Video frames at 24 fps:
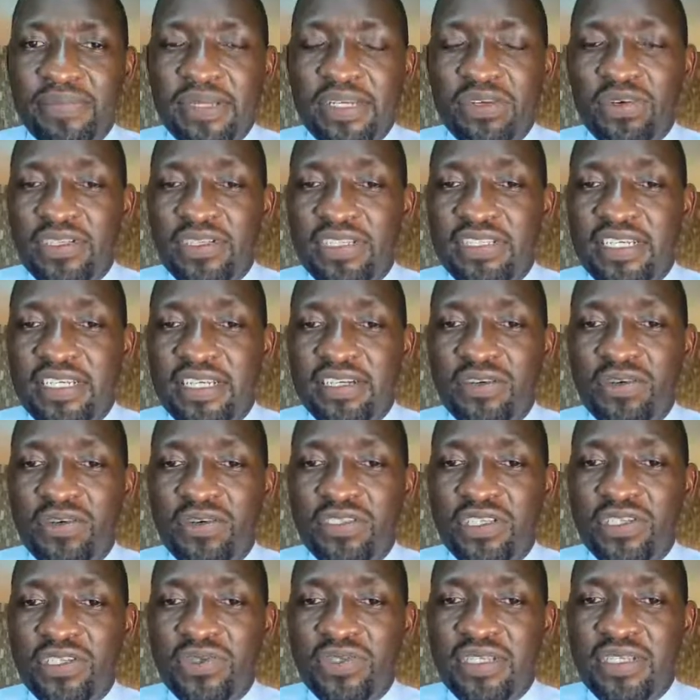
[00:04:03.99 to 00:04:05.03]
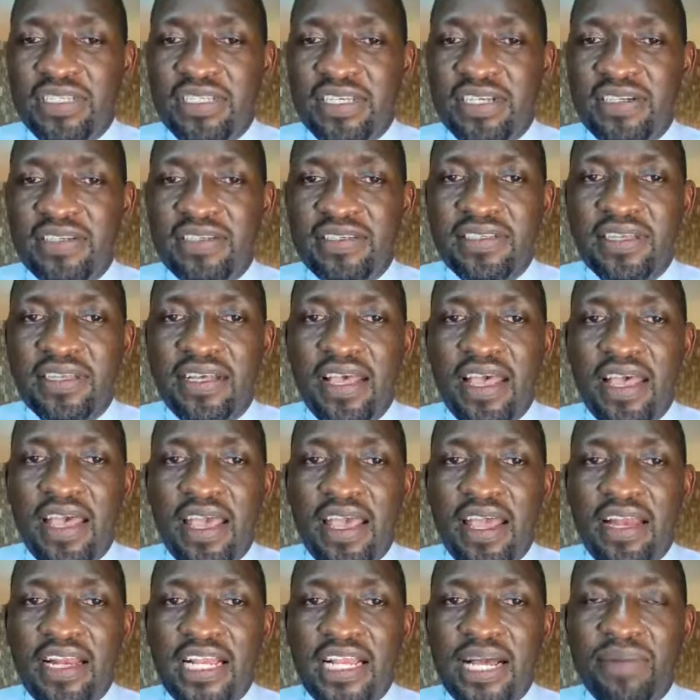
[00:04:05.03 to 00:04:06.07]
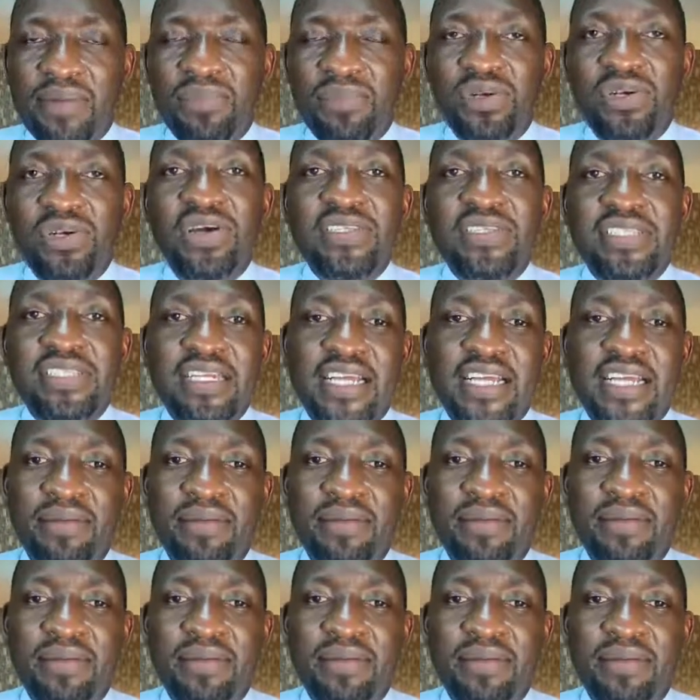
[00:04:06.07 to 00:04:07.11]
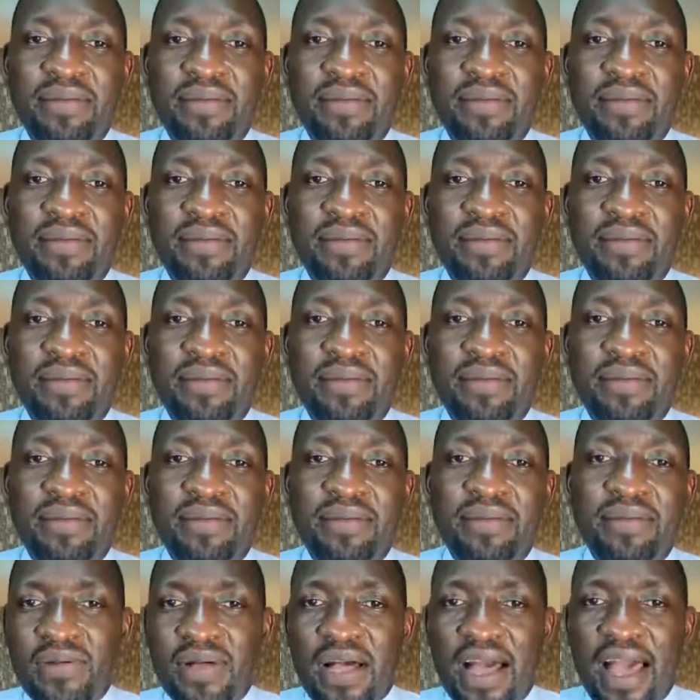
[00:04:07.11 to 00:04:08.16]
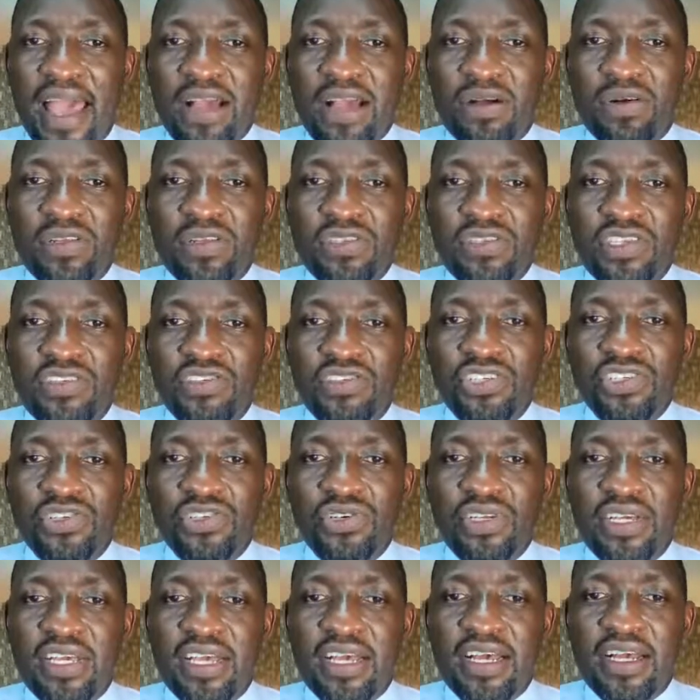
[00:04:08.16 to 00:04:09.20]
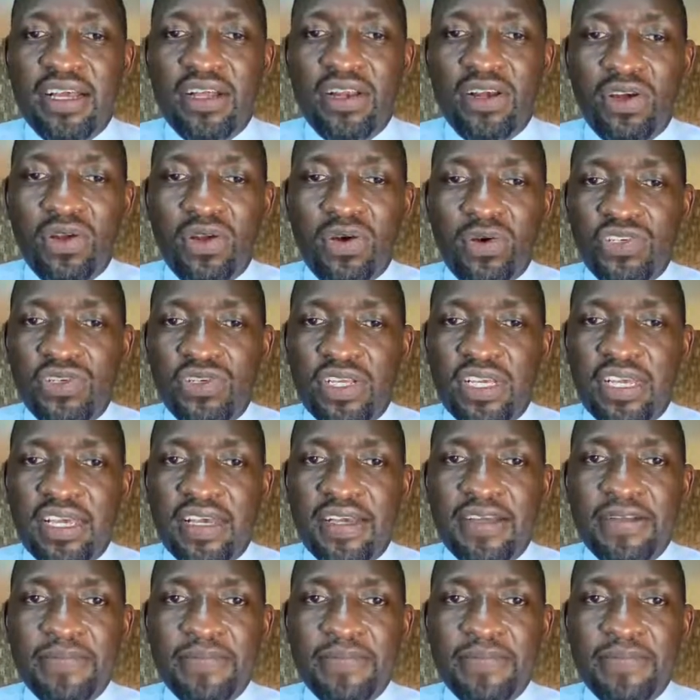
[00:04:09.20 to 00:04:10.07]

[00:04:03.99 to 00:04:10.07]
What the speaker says: oxygen goes into the cells and carbon dioxide comes out. Just high concentration here, low concentration here,